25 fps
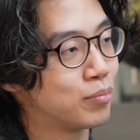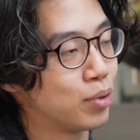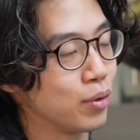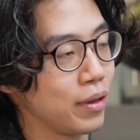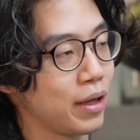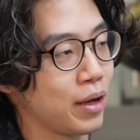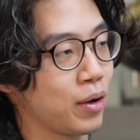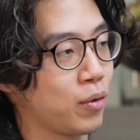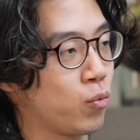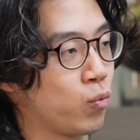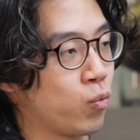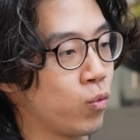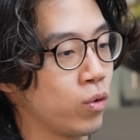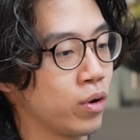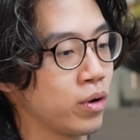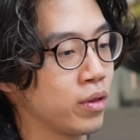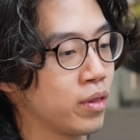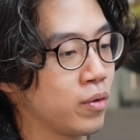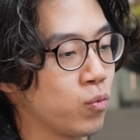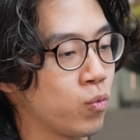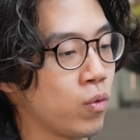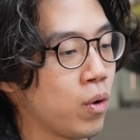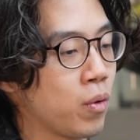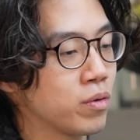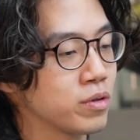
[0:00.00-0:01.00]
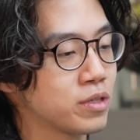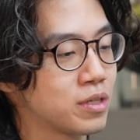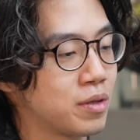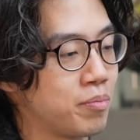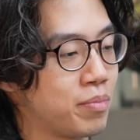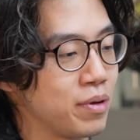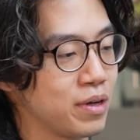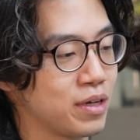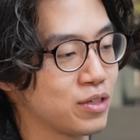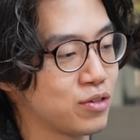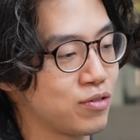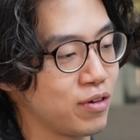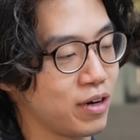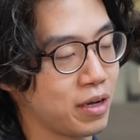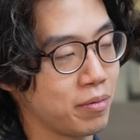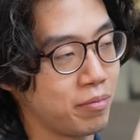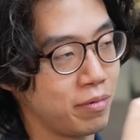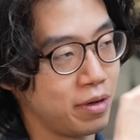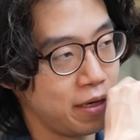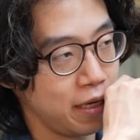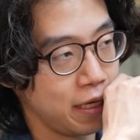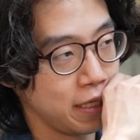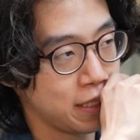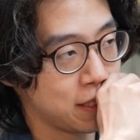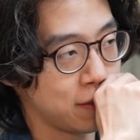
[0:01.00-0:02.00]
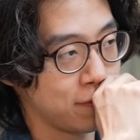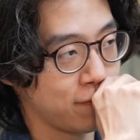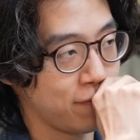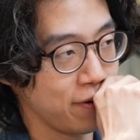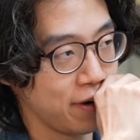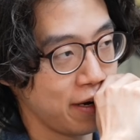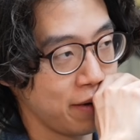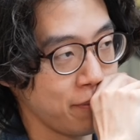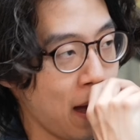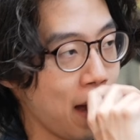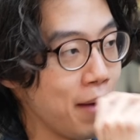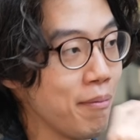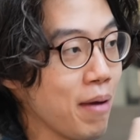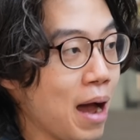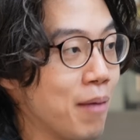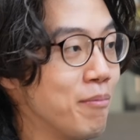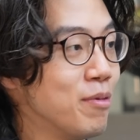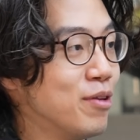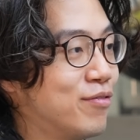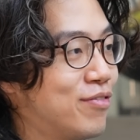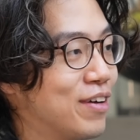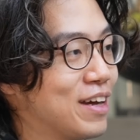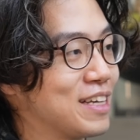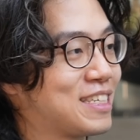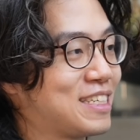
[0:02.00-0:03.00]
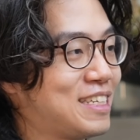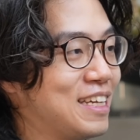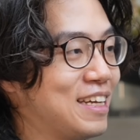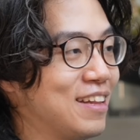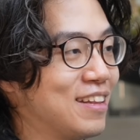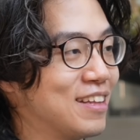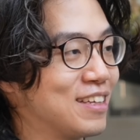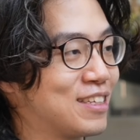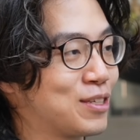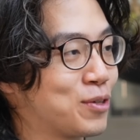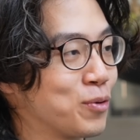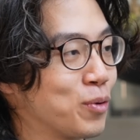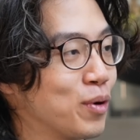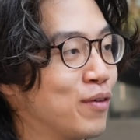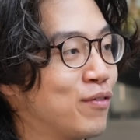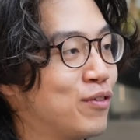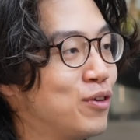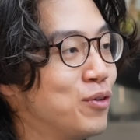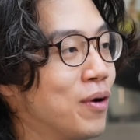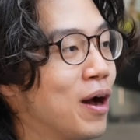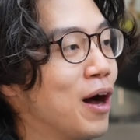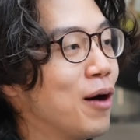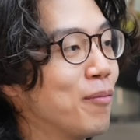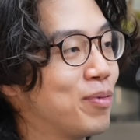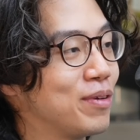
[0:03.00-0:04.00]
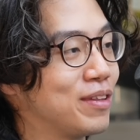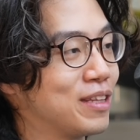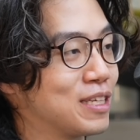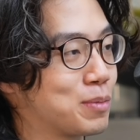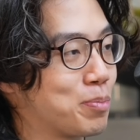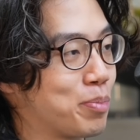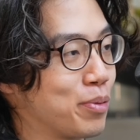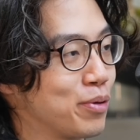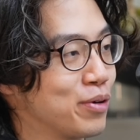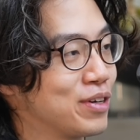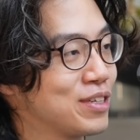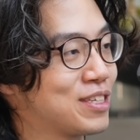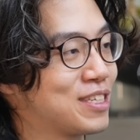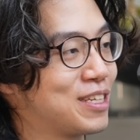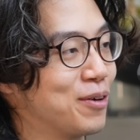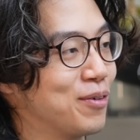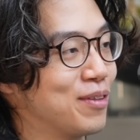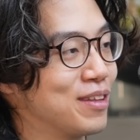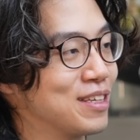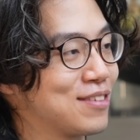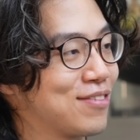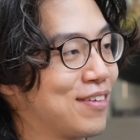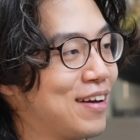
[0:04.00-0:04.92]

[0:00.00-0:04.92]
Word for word: But like, were the, what was the biggest recommendation for him? I'm, I'm invested well, in the story of you helping this barista with his